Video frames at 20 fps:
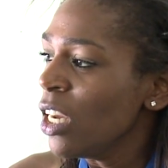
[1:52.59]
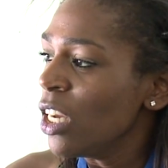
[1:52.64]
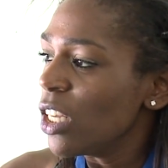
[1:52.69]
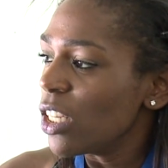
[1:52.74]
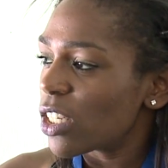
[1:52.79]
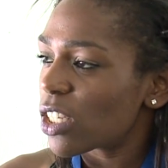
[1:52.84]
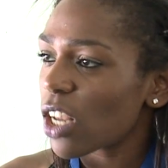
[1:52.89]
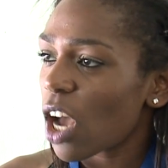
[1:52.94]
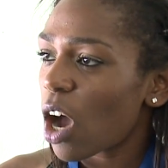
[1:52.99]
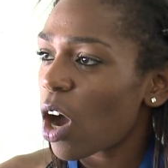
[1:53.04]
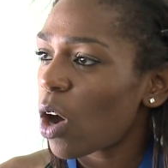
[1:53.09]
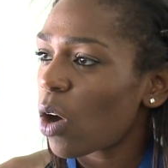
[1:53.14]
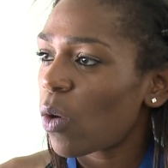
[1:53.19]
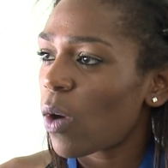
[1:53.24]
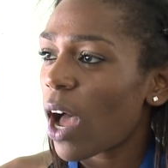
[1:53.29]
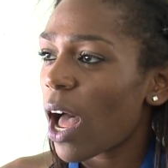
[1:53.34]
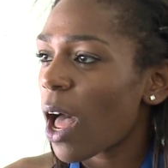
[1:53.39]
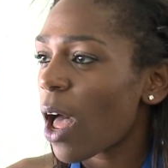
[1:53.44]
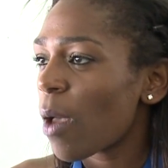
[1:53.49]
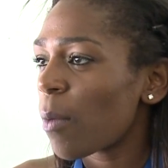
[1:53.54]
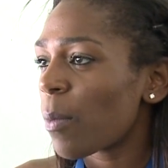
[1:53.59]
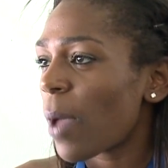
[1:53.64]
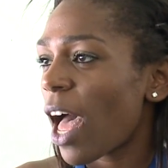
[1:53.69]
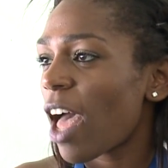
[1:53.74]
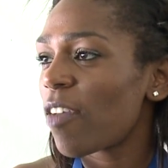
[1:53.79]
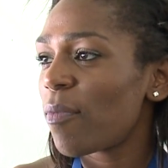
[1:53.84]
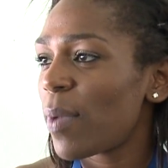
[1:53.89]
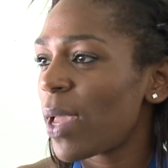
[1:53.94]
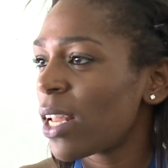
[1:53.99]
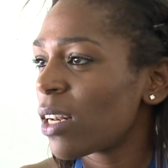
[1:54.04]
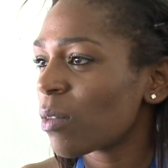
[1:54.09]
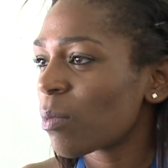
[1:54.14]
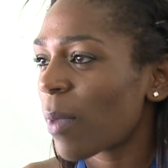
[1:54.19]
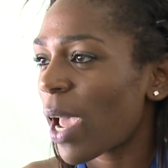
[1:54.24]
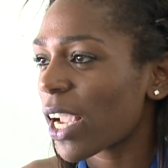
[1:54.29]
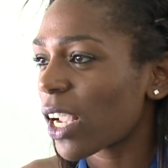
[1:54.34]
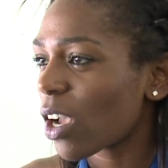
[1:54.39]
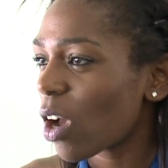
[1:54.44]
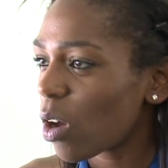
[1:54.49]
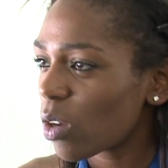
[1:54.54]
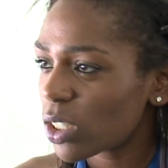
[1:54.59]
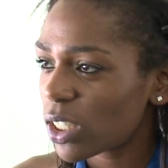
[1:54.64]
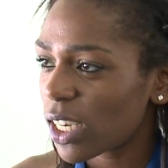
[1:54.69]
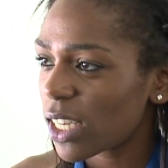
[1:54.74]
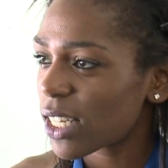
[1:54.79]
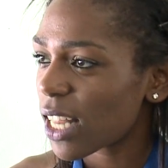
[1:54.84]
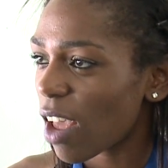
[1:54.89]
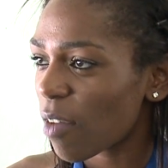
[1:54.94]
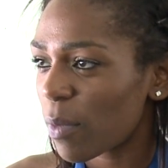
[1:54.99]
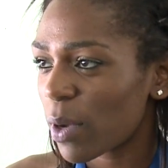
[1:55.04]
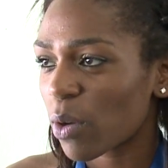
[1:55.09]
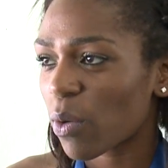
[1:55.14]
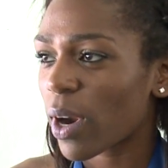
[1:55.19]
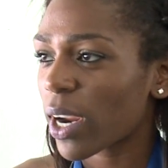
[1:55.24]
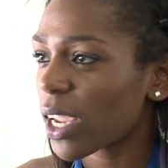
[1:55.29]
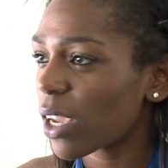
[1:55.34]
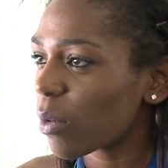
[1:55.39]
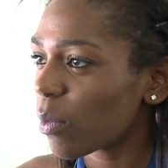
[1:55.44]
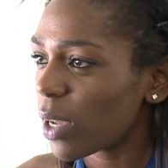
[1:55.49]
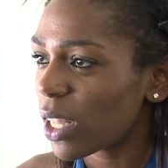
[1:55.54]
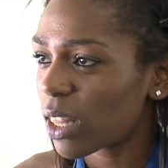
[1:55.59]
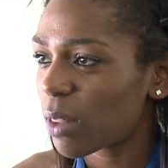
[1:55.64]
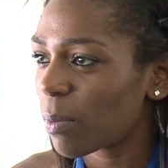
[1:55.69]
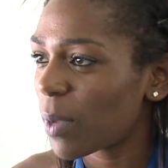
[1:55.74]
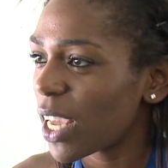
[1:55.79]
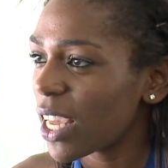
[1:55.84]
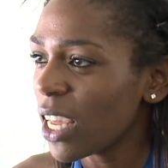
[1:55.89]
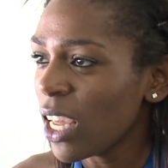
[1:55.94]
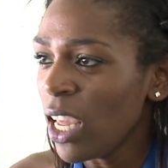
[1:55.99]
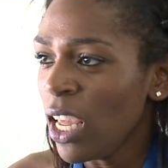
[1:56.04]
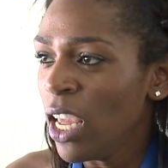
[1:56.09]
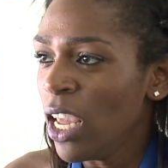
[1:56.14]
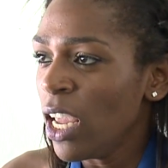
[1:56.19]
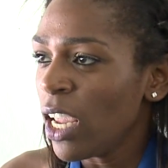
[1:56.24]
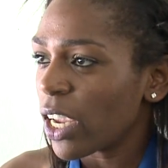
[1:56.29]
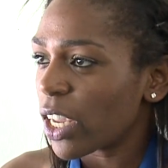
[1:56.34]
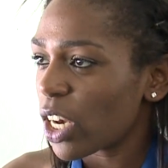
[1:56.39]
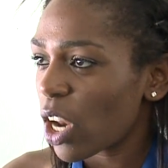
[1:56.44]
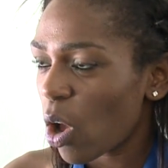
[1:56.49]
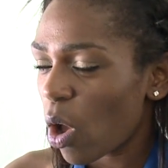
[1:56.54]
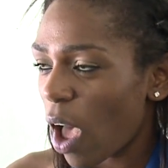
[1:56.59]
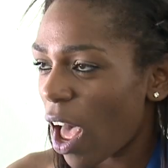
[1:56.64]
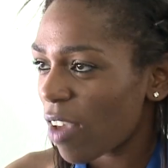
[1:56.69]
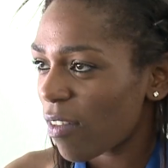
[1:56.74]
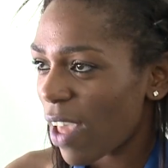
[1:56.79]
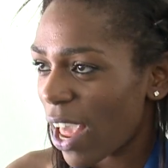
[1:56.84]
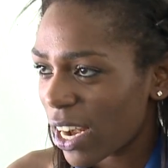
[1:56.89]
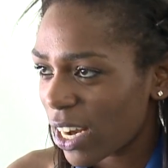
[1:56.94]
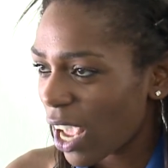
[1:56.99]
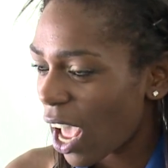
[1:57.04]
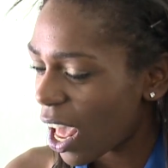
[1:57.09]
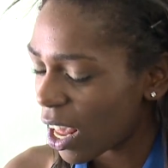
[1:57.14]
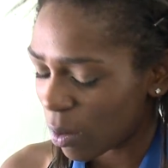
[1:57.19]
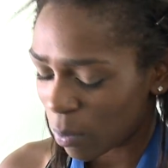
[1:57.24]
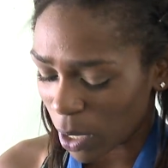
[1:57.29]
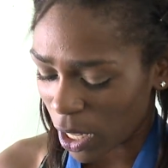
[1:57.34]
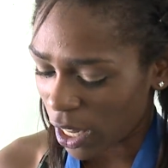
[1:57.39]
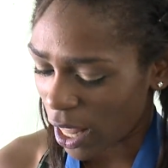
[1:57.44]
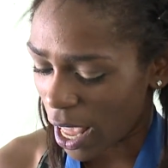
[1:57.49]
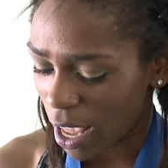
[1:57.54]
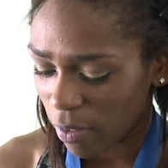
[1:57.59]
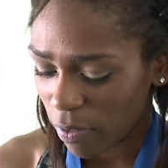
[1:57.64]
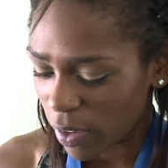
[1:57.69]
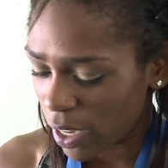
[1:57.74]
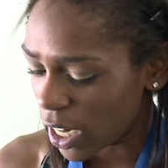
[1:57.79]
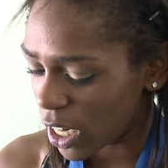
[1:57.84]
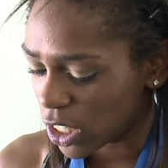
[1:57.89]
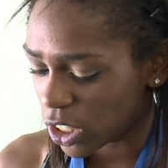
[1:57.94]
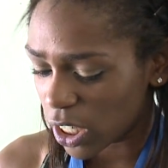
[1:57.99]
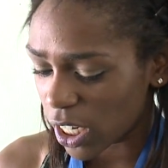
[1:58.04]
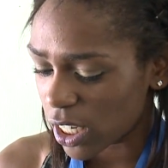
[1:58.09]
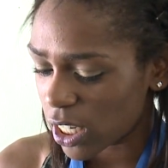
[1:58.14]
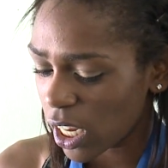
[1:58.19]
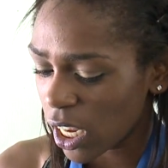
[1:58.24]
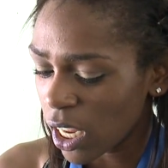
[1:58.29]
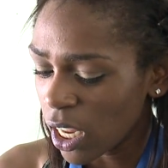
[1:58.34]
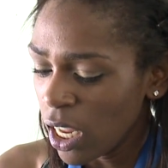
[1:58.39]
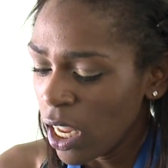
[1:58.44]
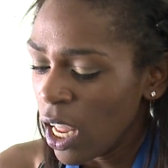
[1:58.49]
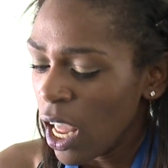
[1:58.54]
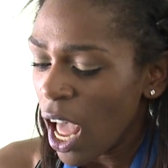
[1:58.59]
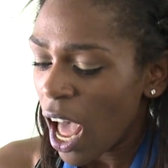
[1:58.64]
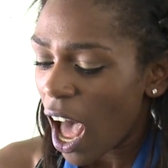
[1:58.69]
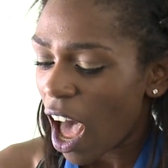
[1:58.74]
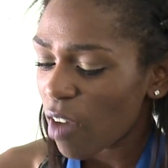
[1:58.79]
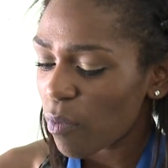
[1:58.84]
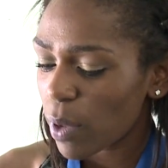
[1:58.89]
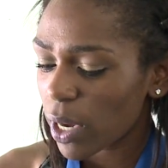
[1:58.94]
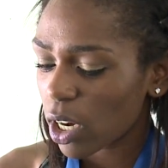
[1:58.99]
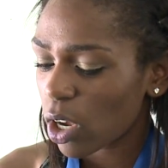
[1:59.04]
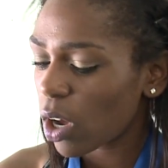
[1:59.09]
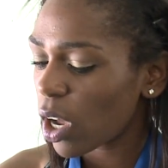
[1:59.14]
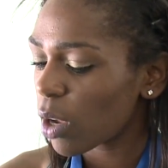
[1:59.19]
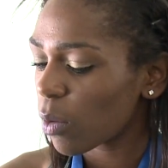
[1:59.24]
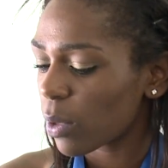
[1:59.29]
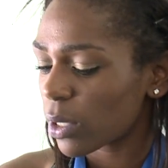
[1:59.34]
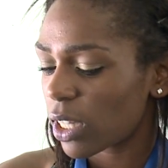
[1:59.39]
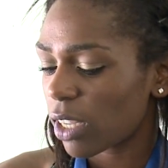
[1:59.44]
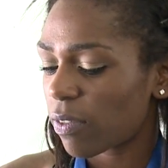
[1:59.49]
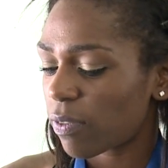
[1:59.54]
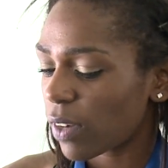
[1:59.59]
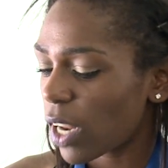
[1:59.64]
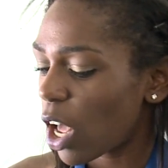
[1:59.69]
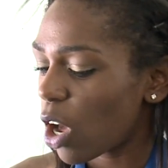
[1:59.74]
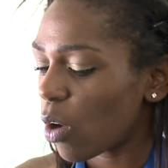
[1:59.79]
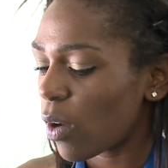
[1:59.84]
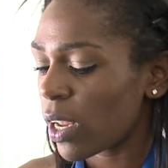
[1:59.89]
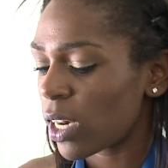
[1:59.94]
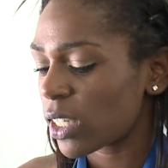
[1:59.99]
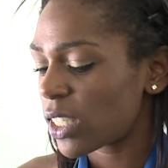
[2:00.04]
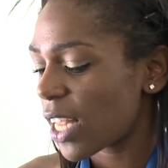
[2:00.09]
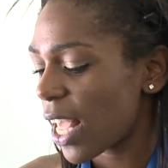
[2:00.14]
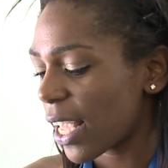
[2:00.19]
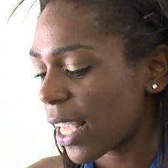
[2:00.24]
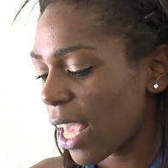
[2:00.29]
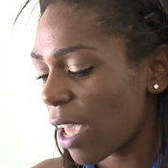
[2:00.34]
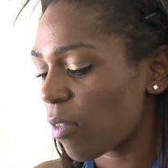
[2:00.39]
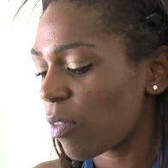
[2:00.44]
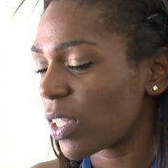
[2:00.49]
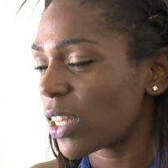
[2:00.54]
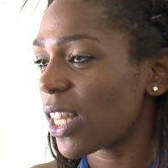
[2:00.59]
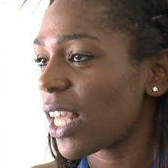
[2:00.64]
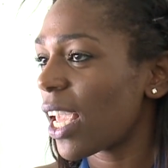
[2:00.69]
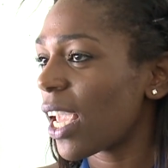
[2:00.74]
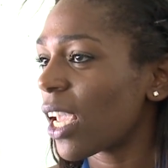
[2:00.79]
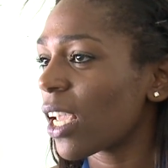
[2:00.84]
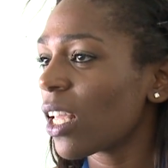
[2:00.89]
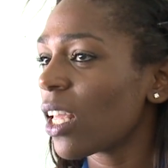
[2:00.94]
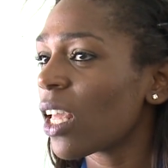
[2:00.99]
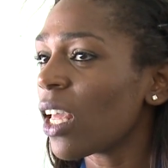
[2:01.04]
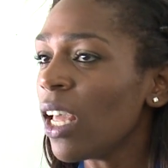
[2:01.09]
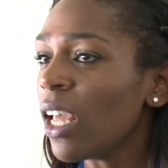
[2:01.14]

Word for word: So um, I've been, my coaches have been working with me. You know, I've had God in my life, and it's just, I've been going with the flow and take everything.